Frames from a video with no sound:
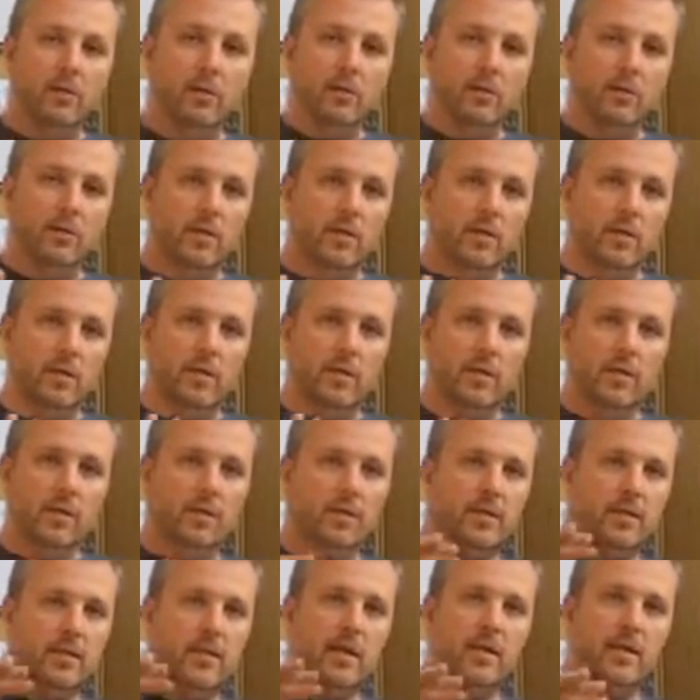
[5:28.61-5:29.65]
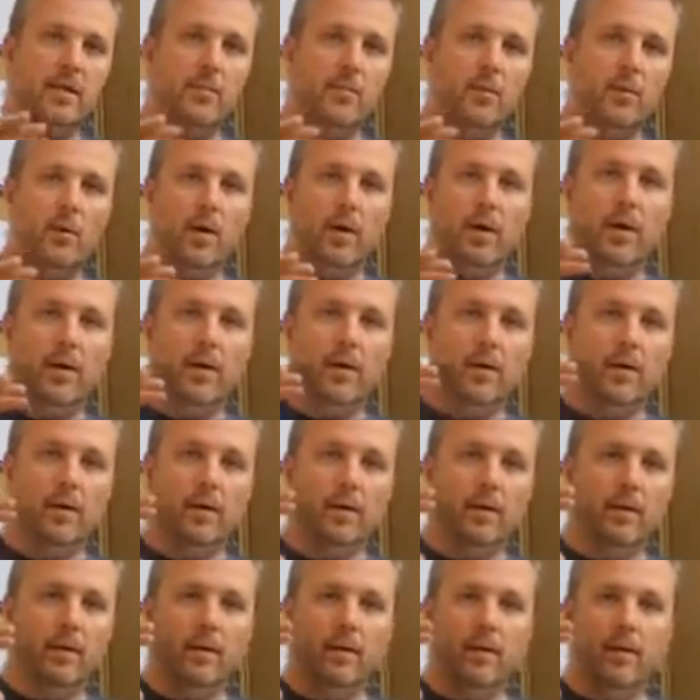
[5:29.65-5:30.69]
It looks like the NCAA
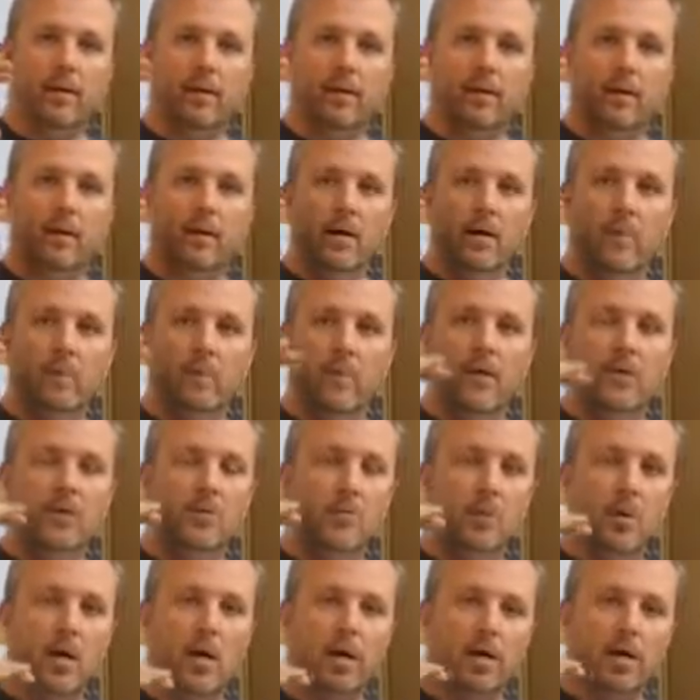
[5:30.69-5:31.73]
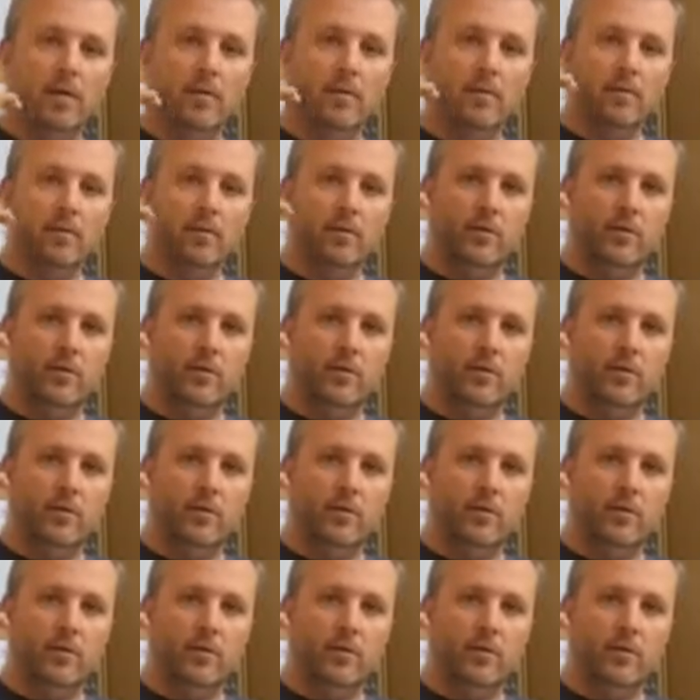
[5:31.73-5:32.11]
men's bracket.